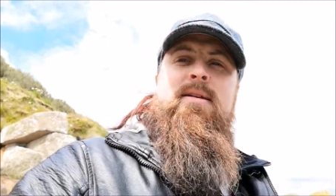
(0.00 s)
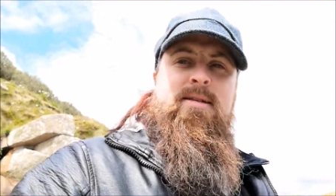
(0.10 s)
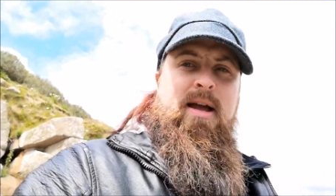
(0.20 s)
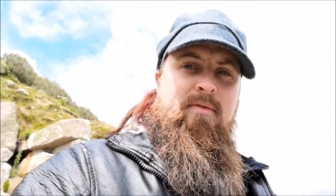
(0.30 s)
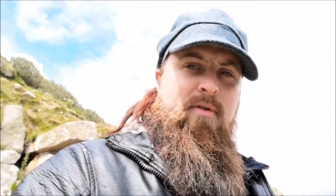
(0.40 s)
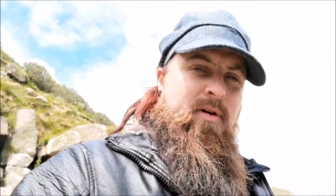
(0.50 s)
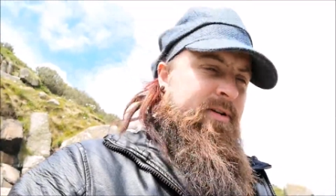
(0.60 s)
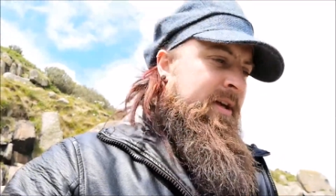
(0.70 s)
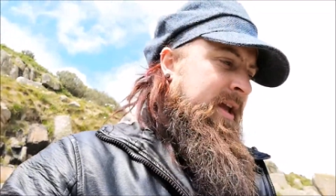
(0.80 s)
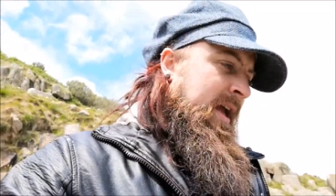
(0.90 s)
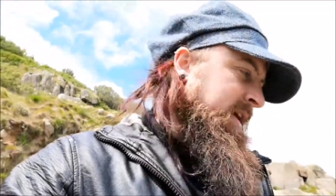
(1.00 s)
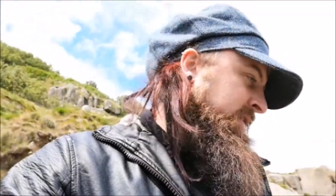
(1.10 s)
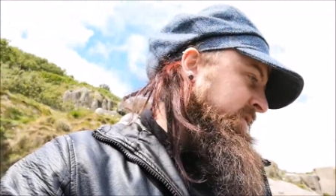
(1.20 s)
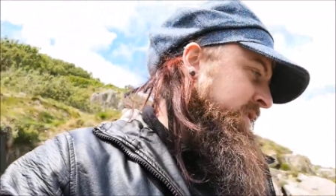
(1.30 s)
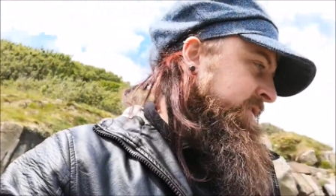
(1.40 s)
set of rocks you can get
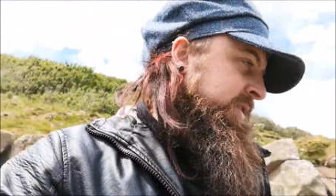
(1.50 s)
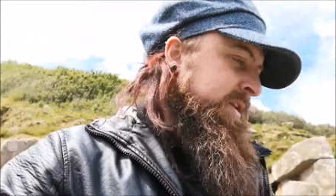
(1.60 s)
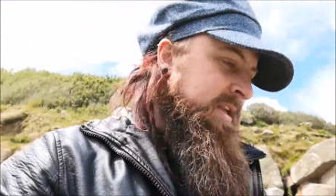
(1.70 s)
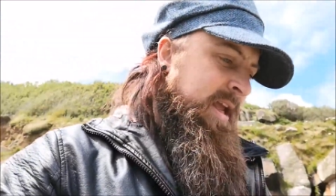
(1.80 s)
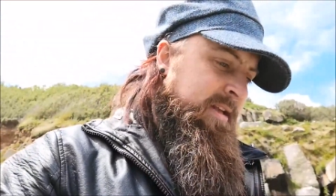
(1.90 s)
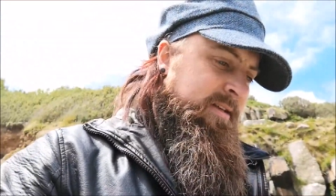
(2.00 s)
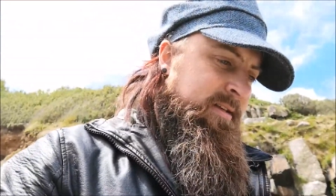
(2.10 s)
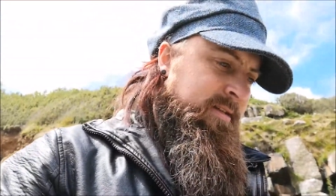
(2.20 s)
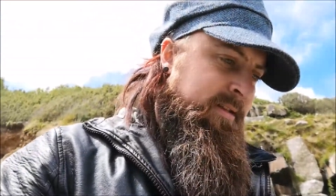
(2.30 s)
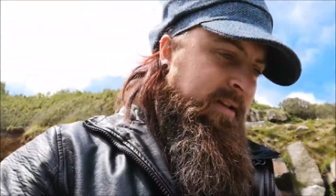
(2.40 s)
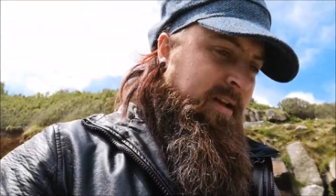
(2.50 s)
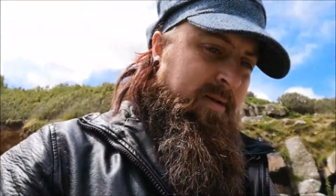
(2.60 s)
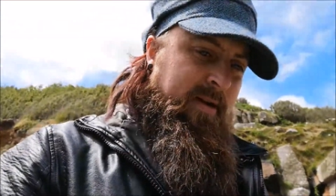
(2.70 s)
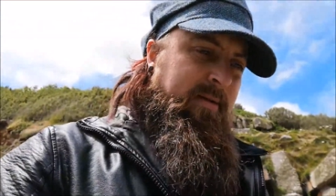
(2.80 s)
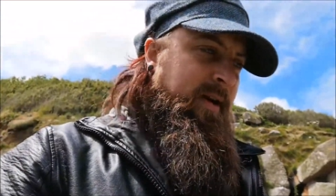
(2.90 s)
down to. It's a dead end, doesn't go
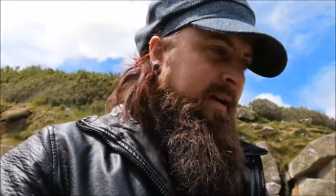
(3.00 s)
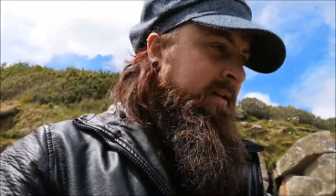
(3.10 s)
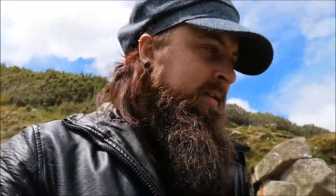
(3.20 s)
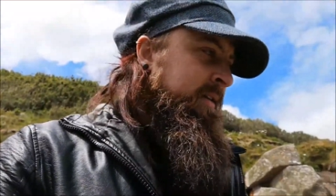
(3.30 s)
anywhere.